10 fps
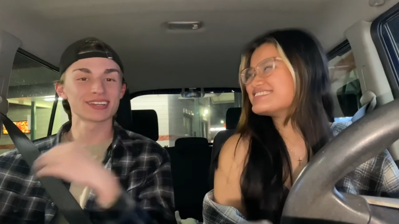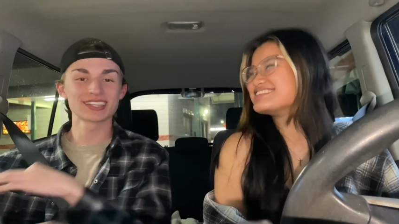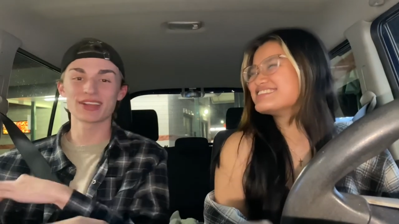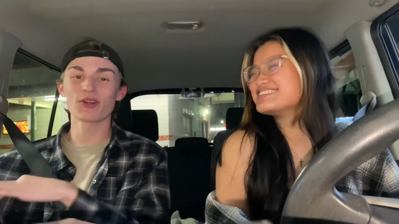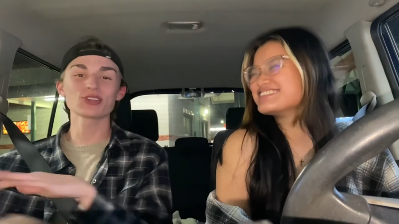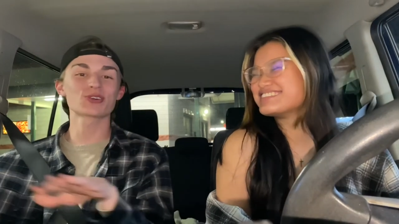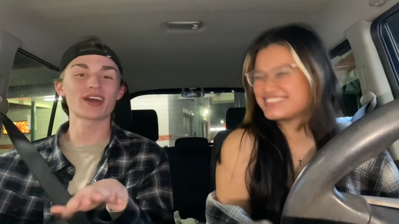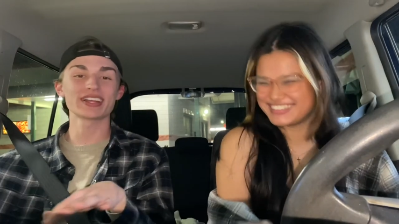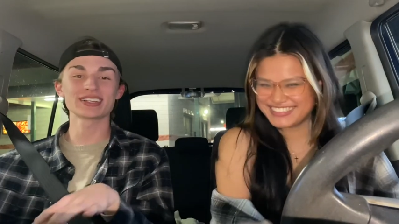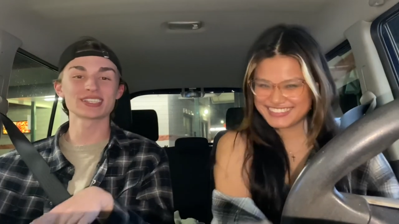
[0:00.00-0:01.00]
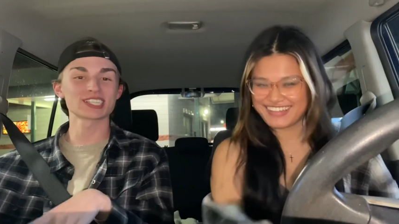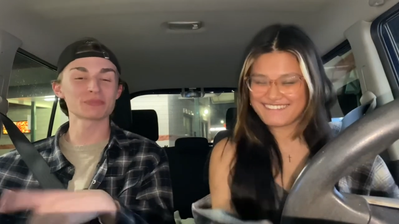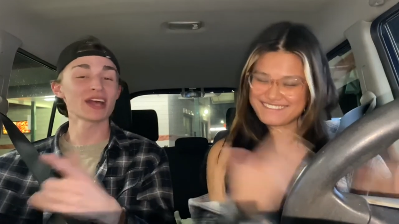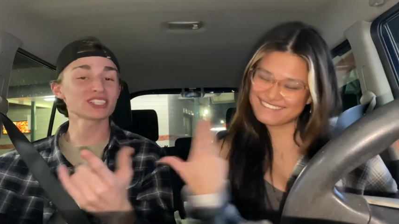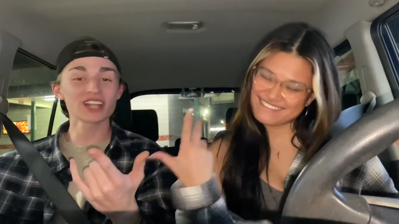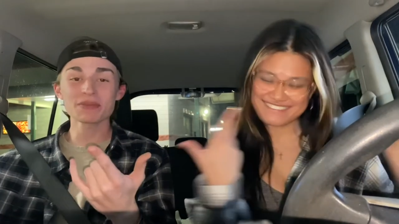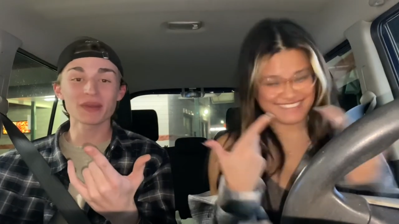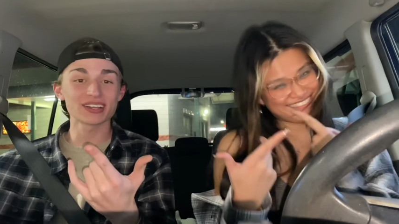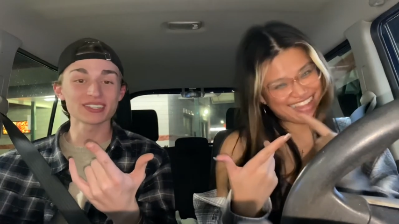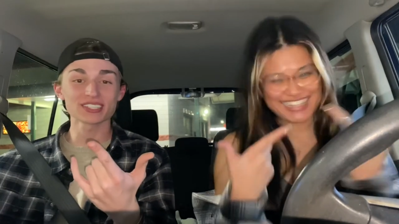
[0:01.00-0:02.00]
Speaker 1: Give her all the credit. Smash the like
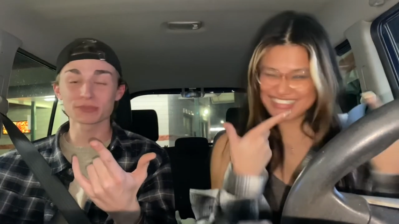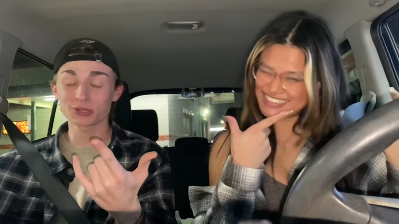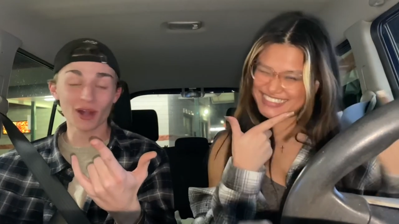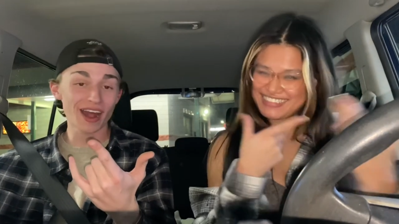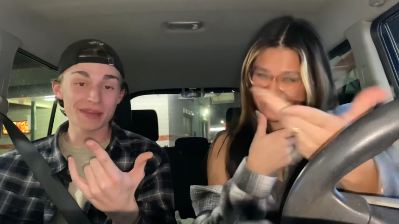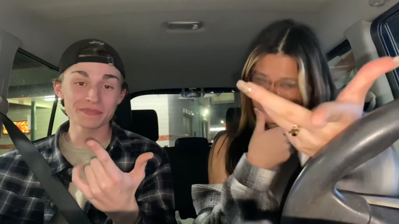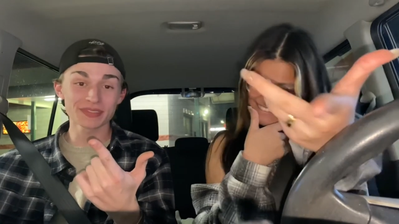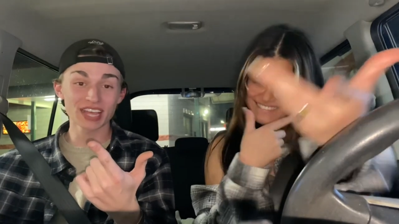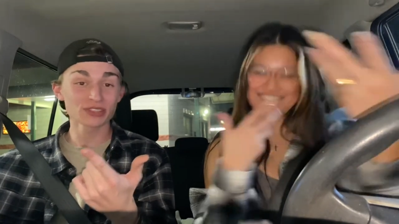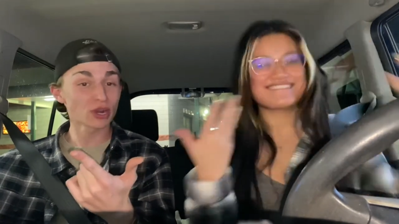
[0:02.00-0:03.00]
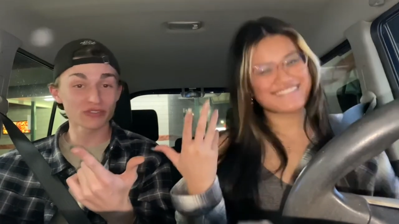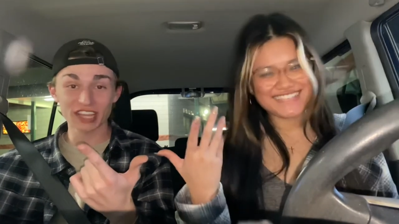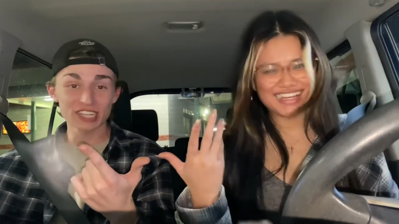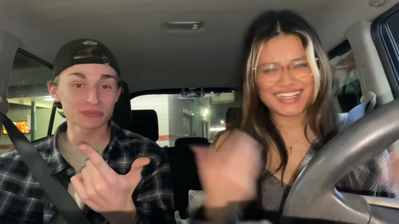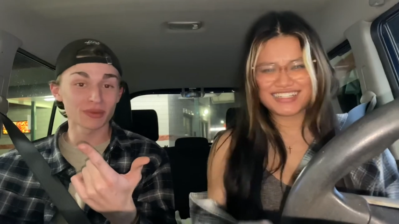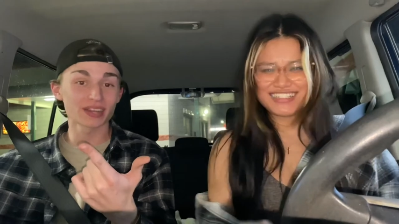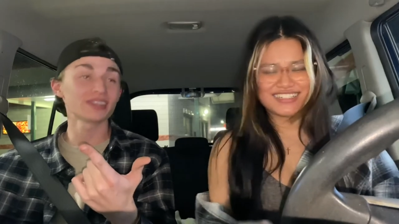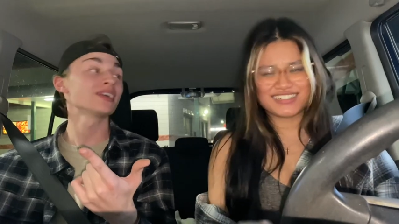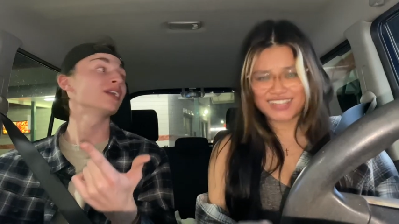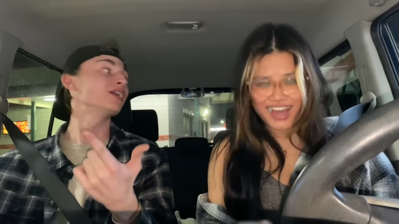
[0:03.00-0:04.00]
button, subscribe, hit the notification button.
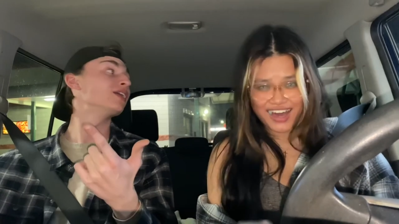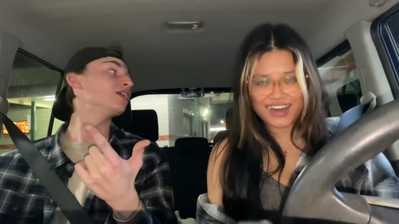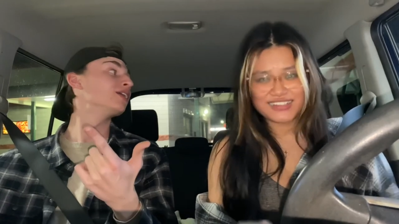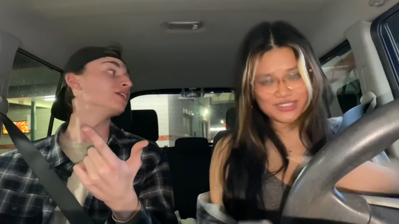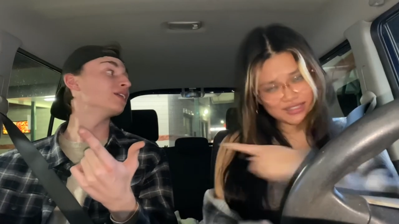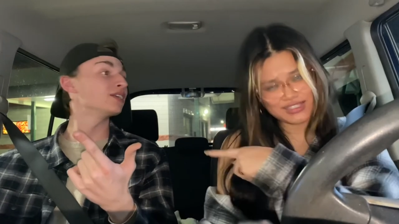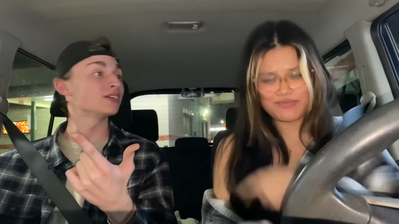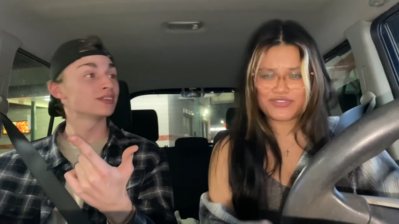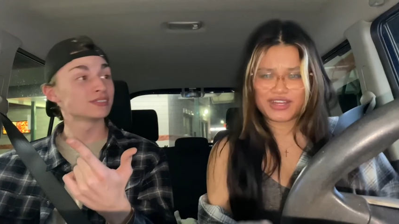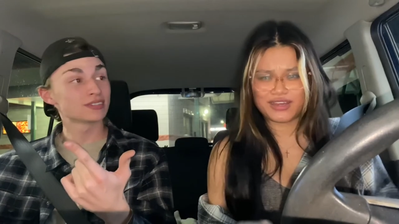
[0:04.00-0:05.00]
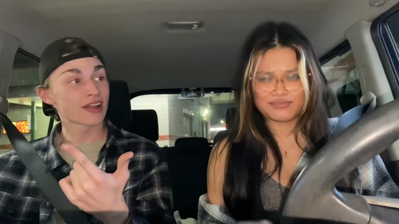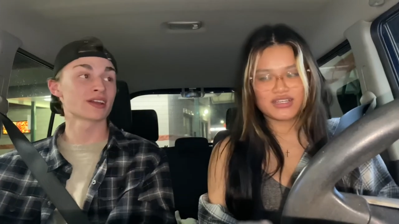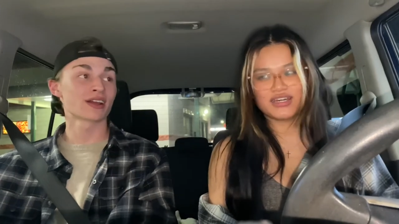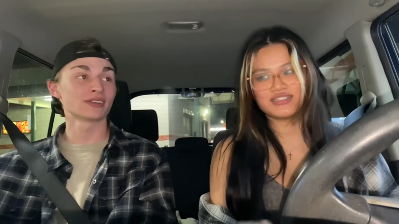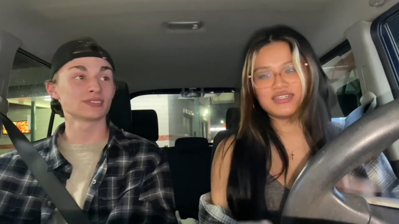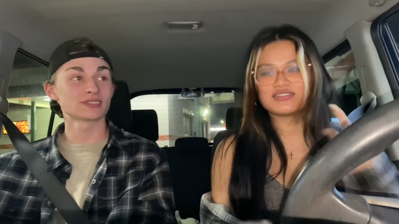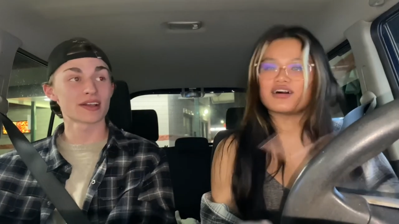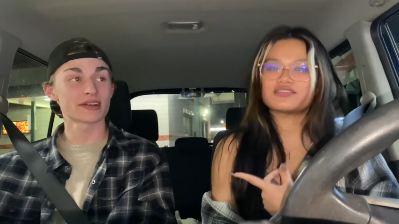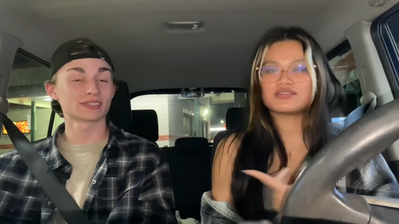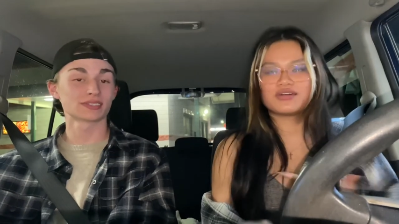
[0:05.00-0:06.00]
Speaker 2: Duh, do the same for him, because he is
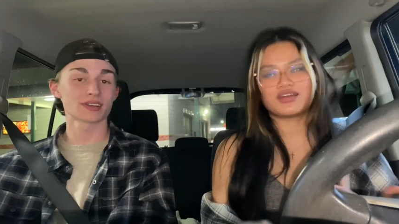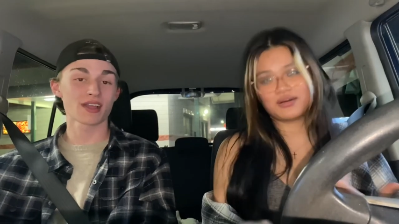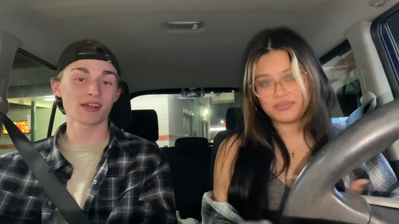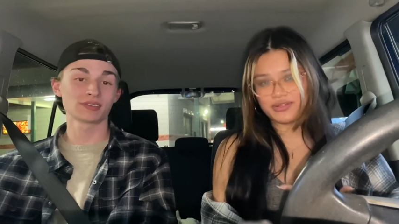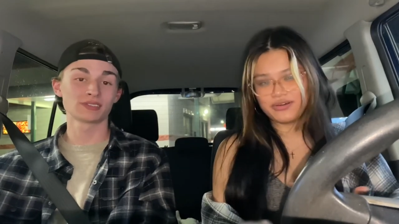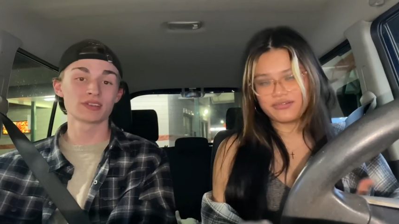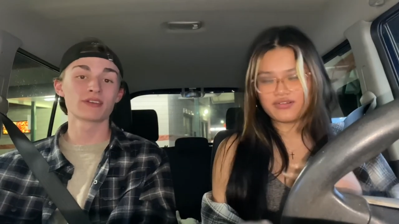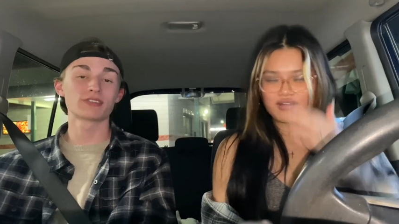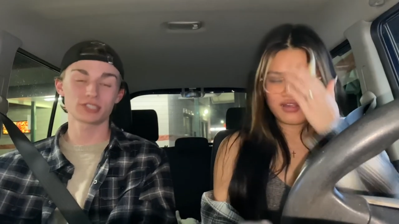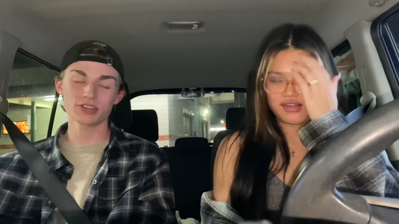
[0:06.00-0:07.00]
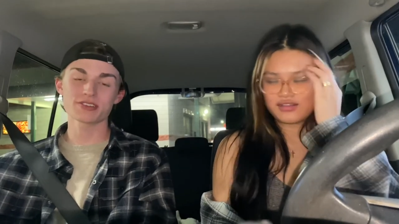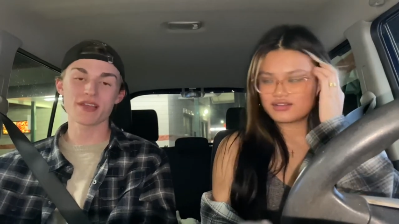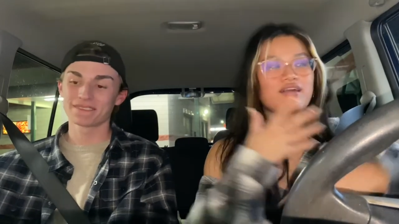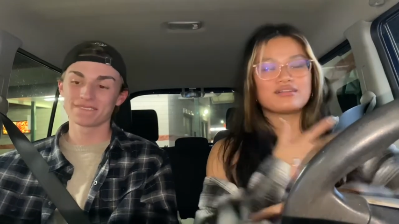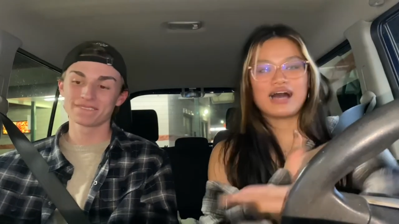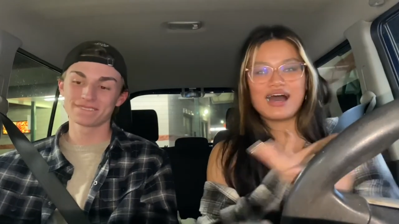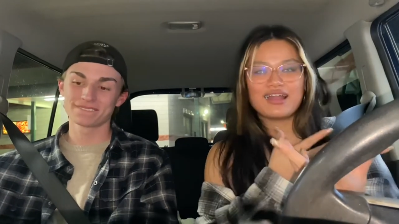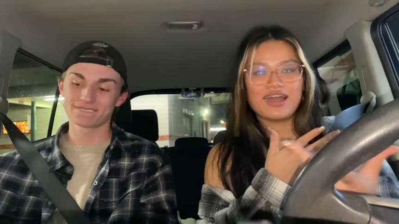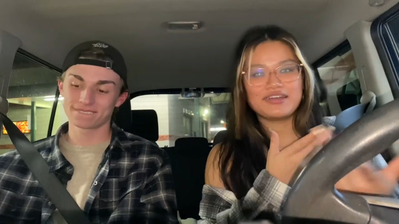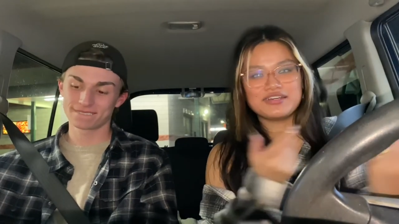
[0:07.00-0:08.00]
also gonna upload. For sure. Glad I
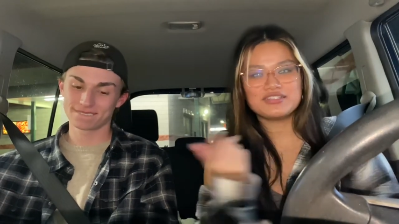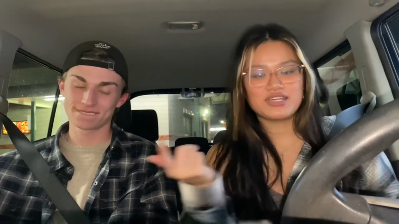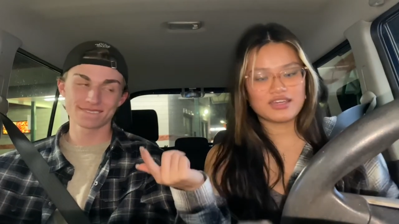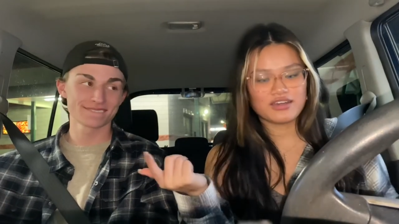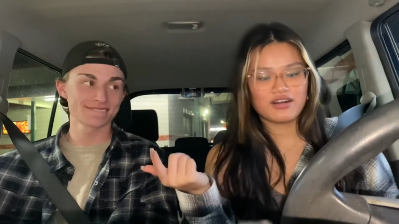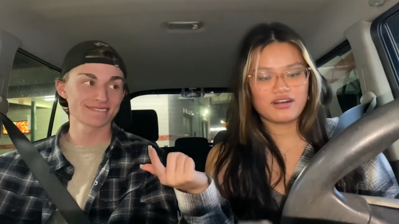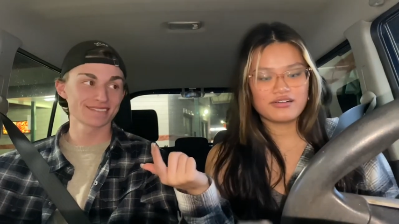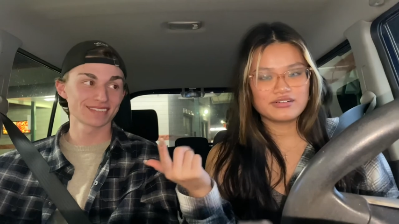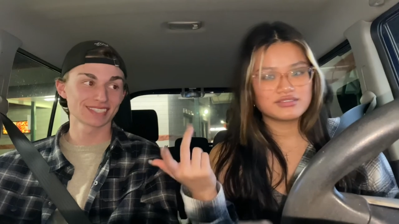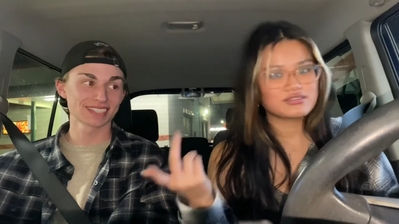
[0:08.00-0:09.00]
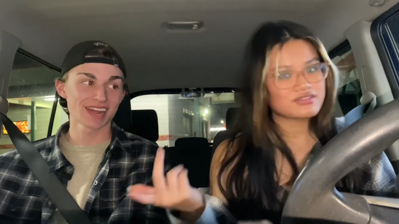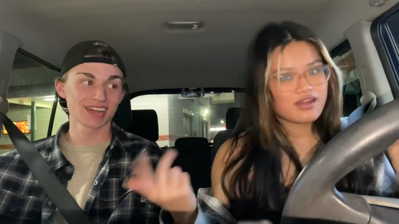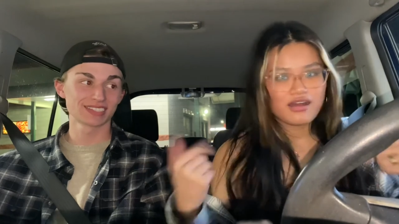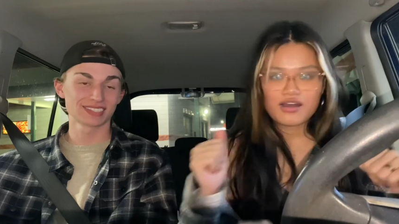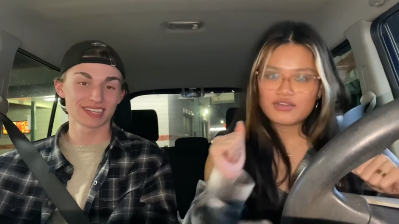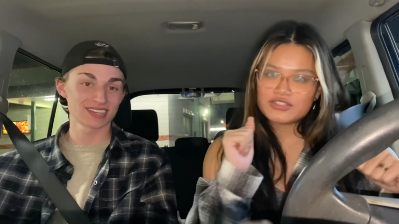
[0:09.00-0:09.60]
could take y'all on this